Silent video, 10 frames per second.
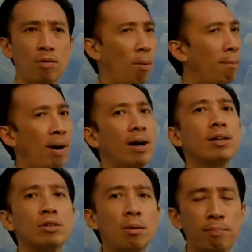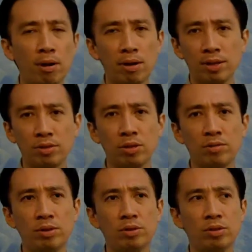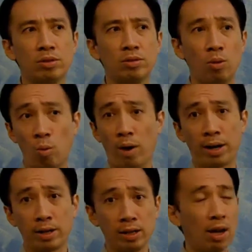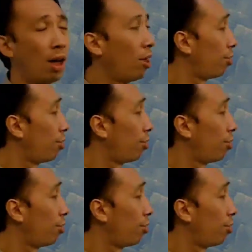or market your product and services widely.